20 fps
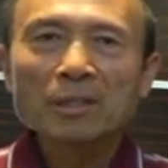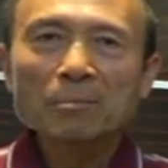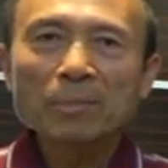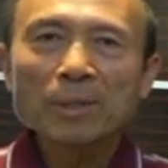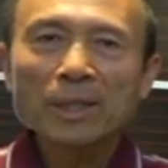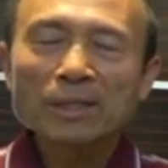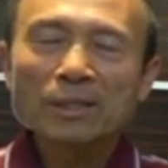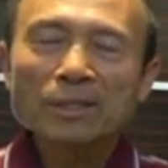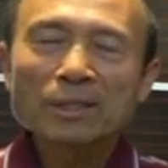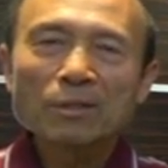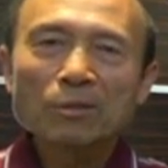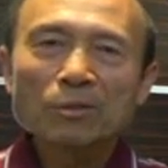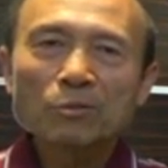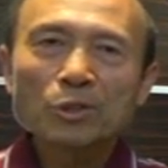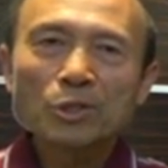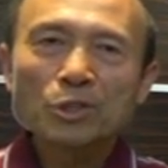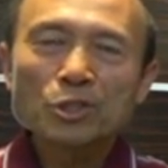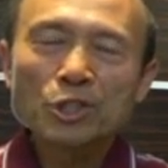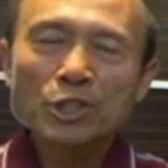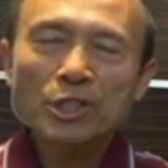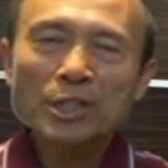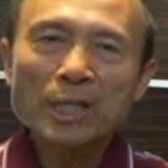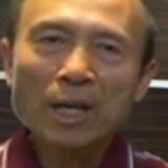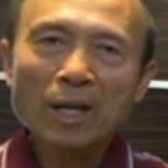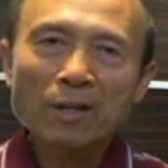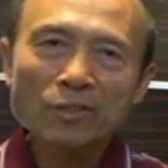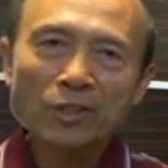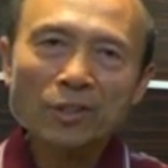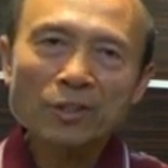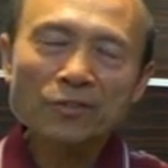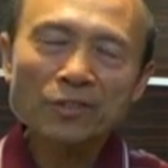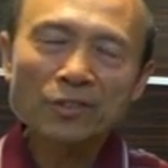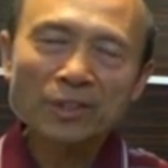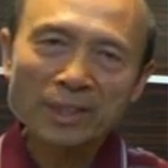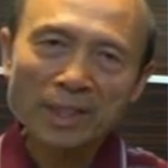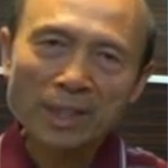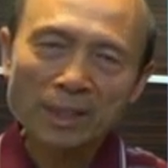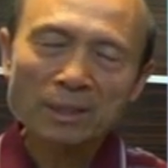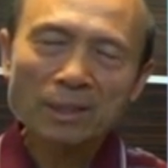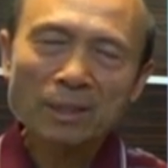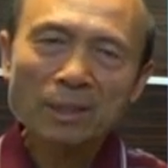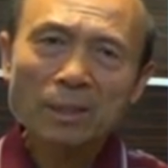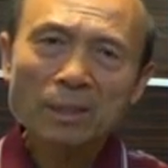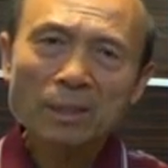but would she ever forget